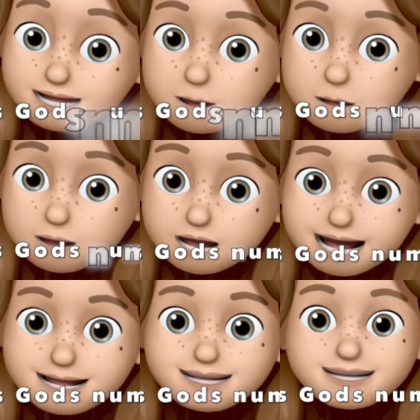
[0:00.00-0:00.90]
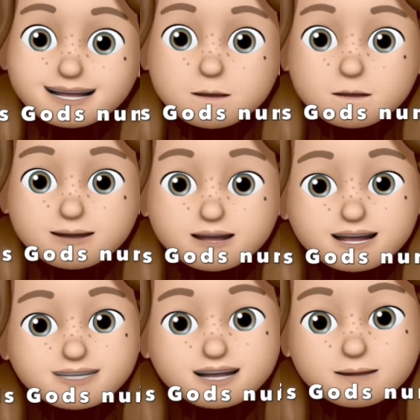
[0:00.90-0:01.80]
number and the number
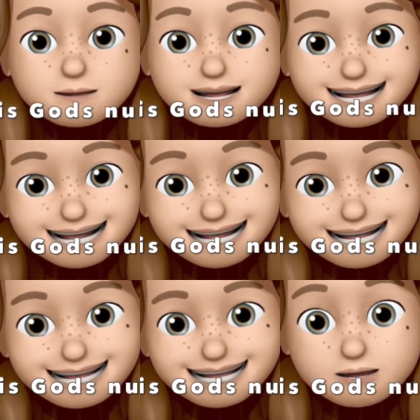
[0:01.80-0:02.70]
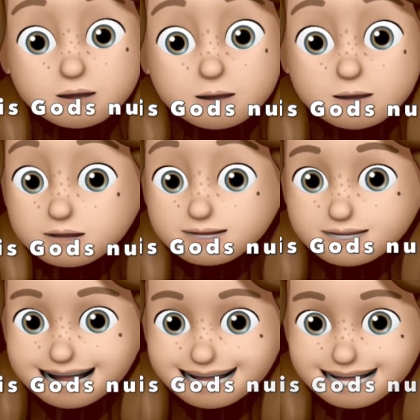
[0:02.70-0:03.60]
of completeness or
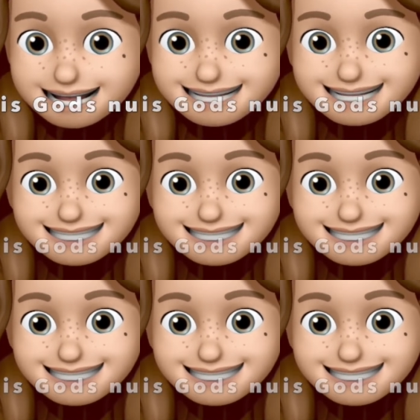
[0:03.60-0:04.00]
perfection.